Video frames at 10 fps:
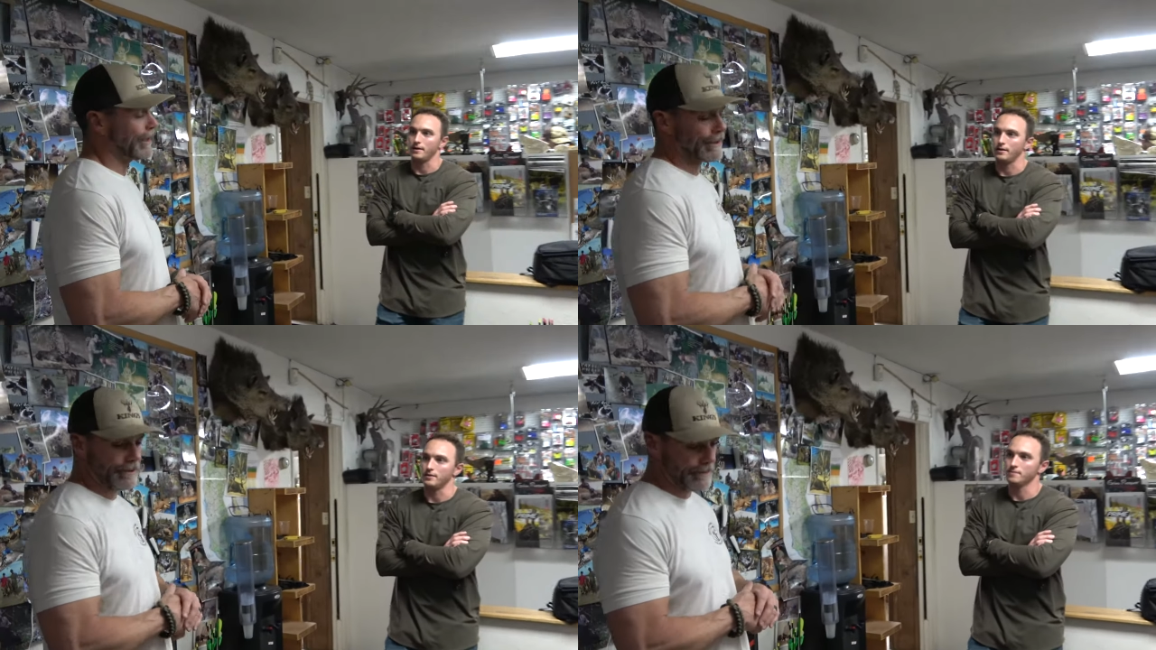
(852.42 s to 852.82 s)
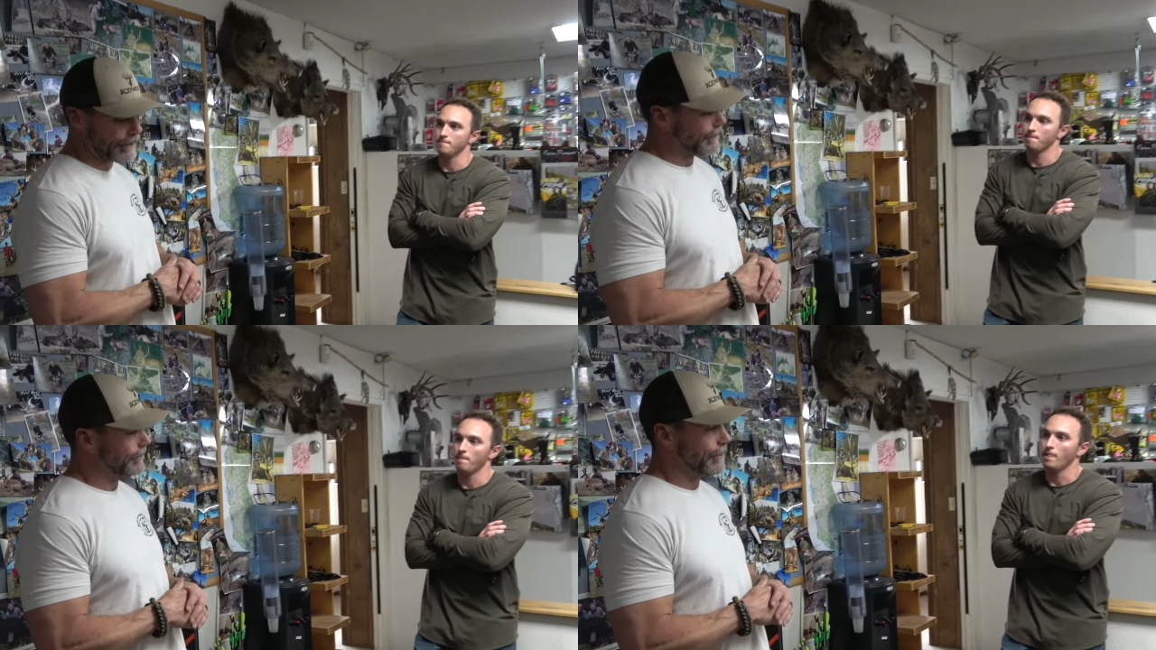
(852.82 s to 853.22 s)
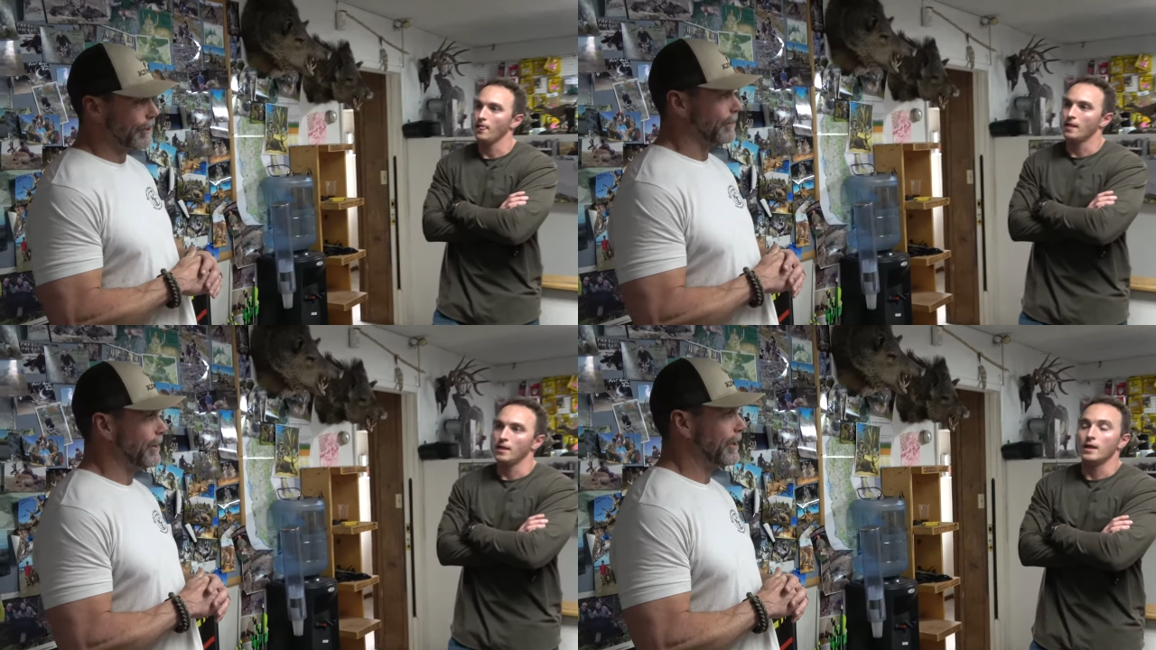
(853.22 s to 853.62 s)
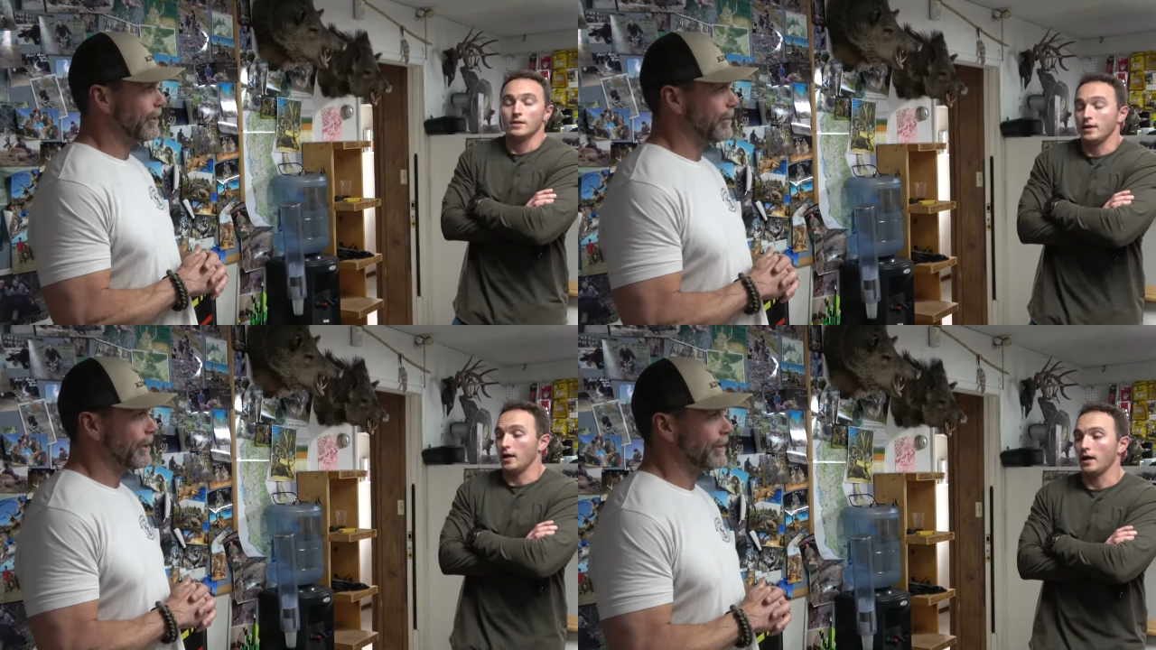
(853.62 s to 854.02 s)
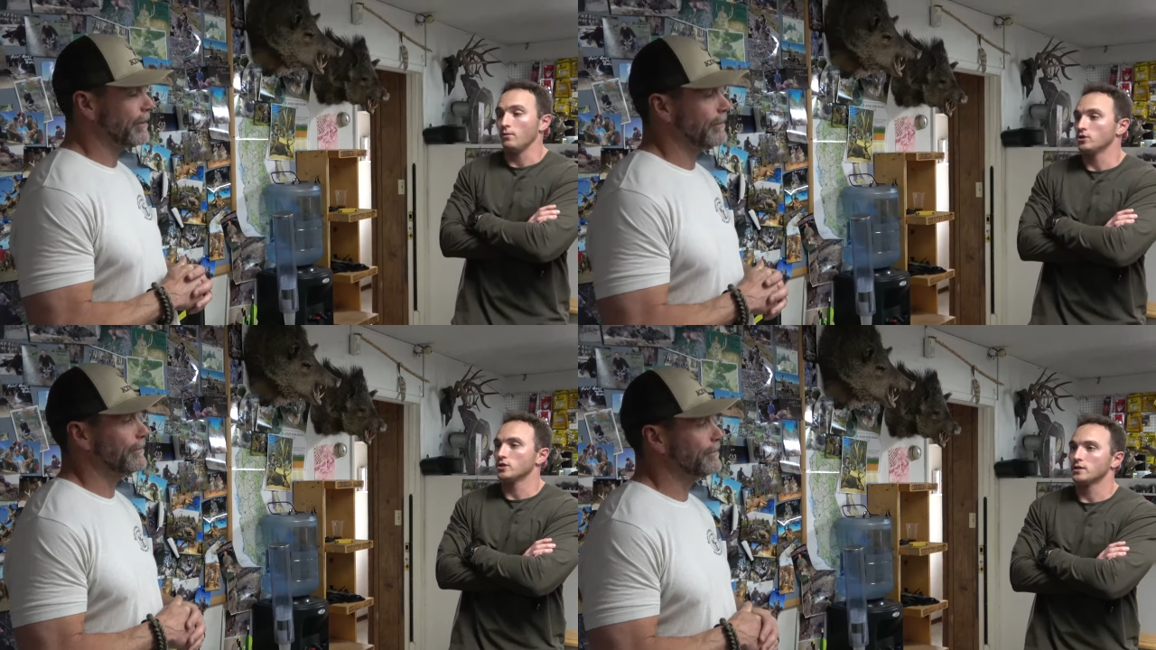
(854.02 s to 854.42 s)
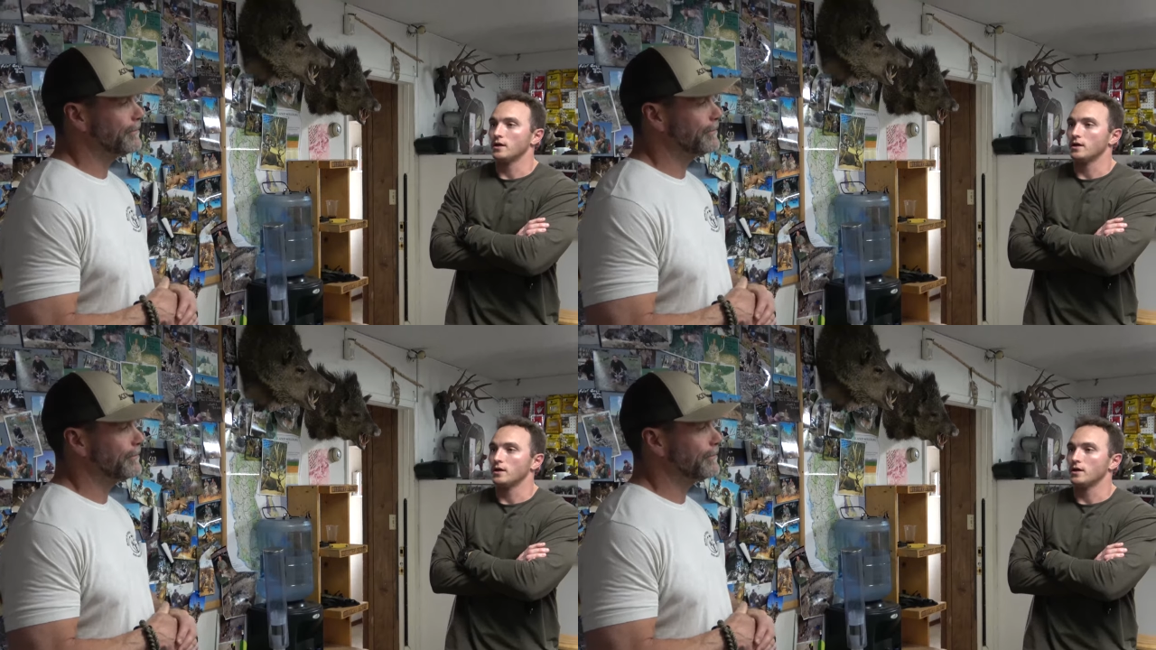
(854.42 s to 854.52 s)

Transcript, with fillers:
Speaker 1: exactly. here. We're, we're coming here. That, I wish I.